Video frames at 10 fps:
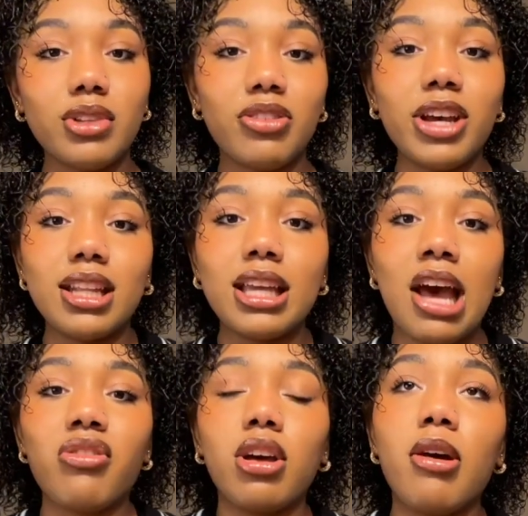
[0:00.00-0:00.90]
Finally
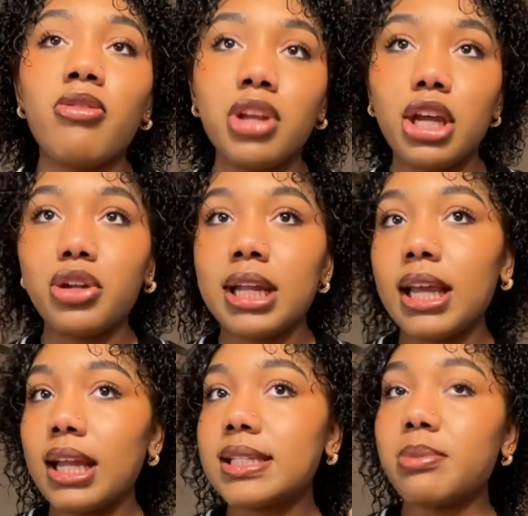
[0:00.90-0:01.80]
have a video
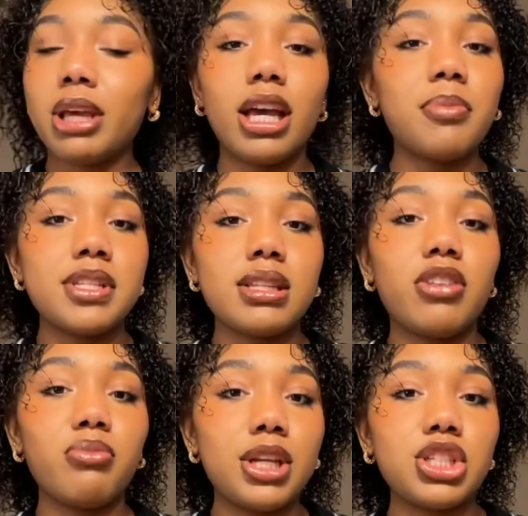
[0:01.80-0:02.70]
dedicated to makeup instead
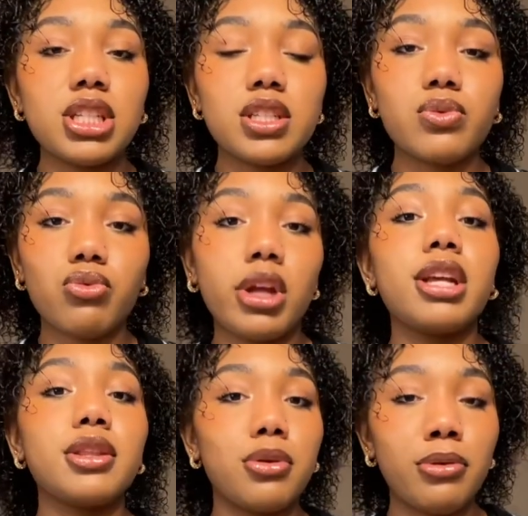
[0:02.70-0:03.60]
of me just running through